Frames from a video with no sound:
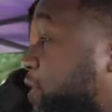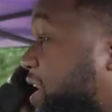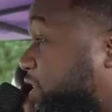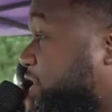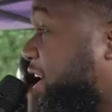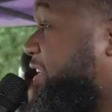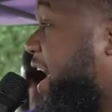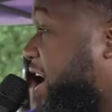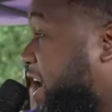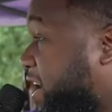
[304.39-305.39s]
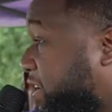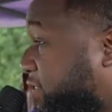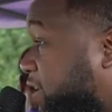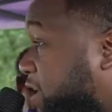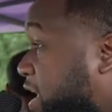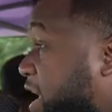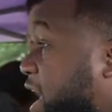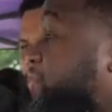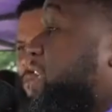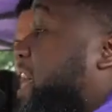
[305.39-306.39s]
religion that there is.
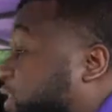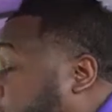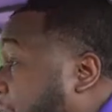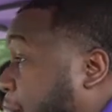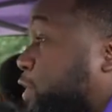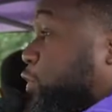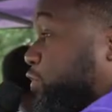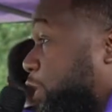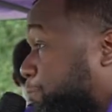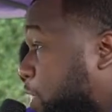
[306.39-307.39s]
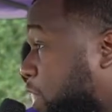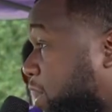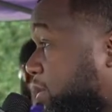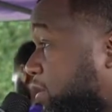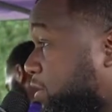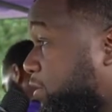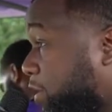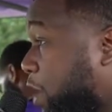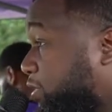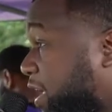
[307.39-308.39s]
Even Islam used this book. That's
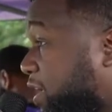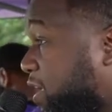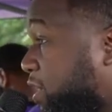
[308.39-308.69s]
right.